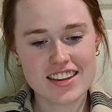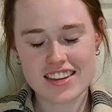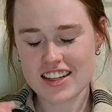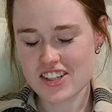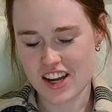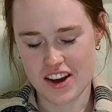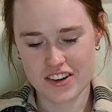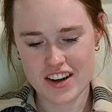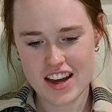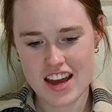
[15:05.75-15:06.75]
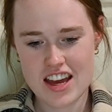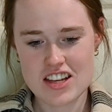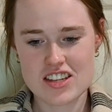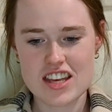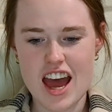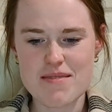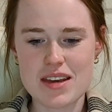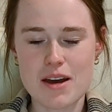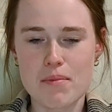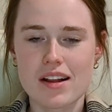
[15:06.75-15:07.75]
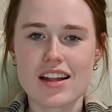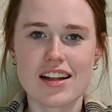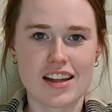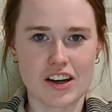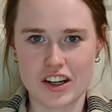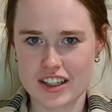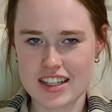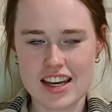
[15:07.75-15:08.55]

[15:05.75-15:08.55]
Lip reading: that show just had me completely hooked.